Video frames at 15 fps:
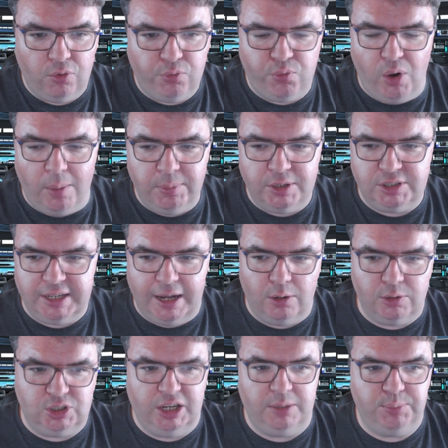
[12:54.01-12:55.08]
from this
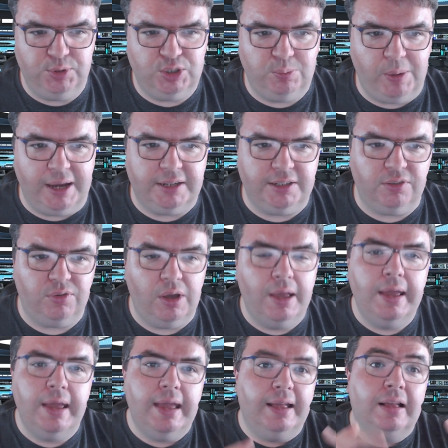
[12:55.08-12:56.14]
outside perspective
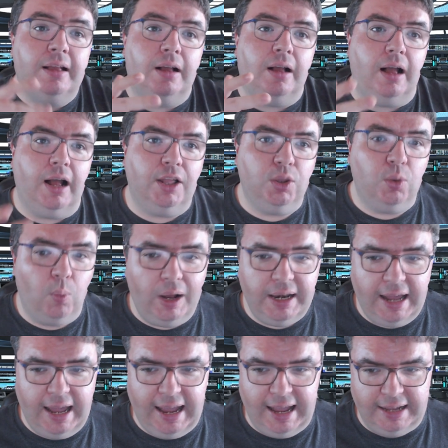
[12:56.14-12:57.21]
on the one
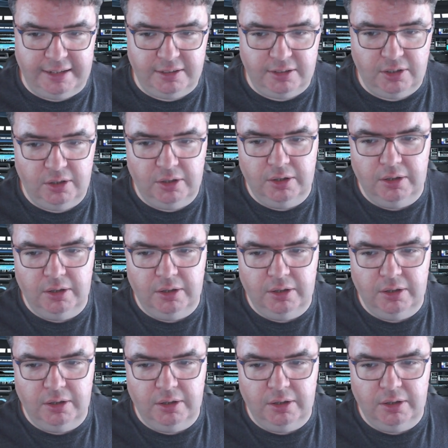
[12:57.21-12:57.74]
hand,